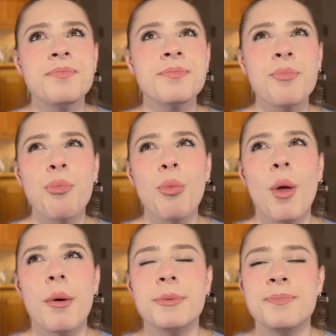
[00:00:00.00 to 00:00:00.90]
You
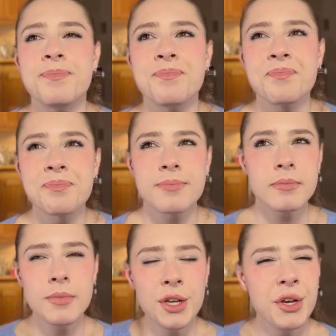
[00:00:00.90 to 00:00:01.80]

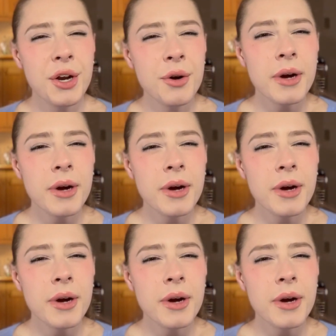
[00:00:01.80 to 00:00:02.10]
know,